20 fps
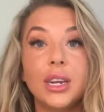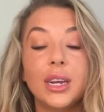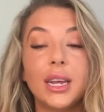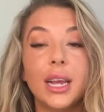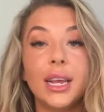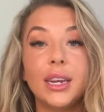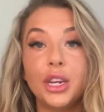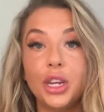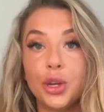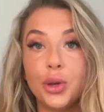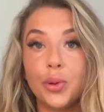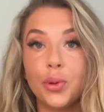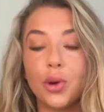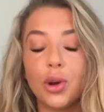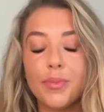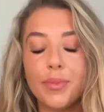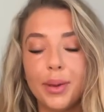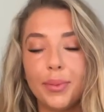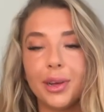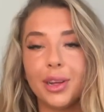in you, or
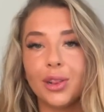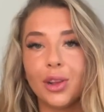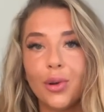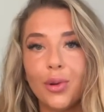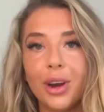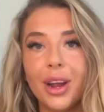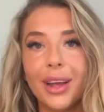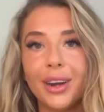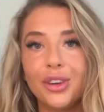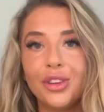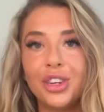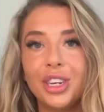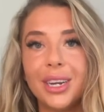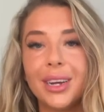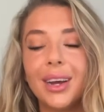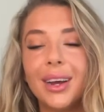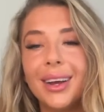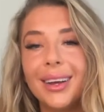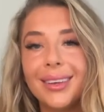maybe a lower energy,